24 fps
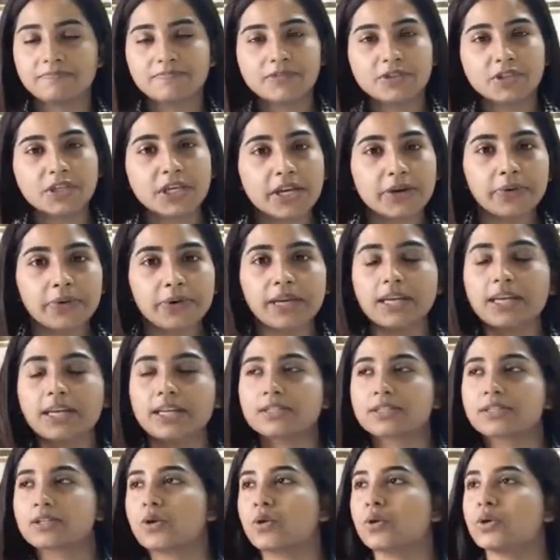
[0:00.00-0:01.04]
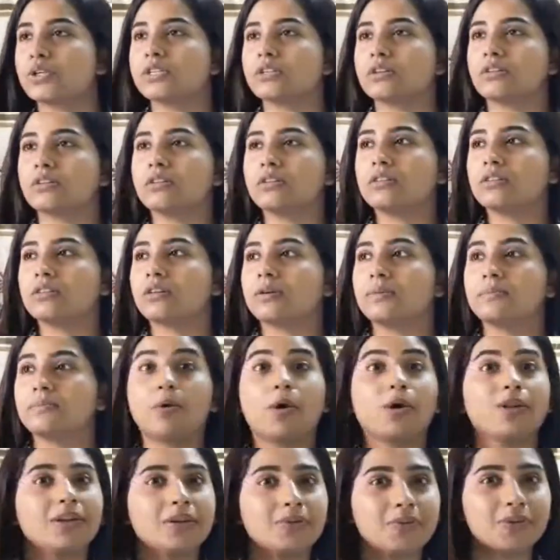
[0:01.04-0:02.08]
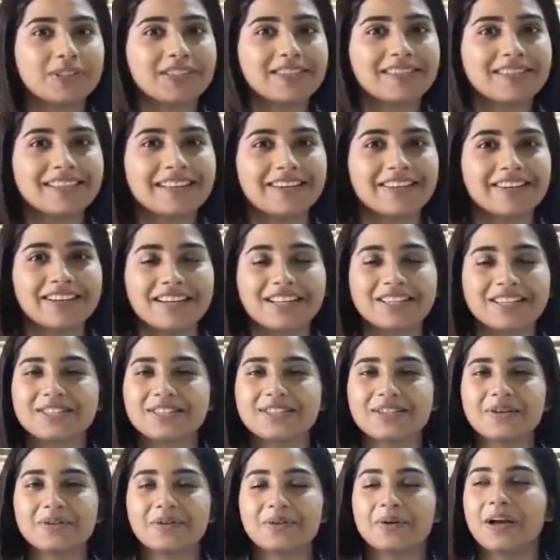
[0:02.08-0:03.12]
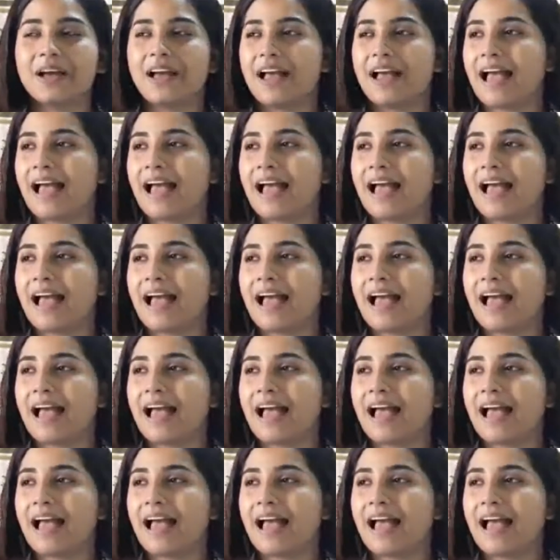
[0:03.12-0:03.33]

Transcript: series, good Bollywood series, you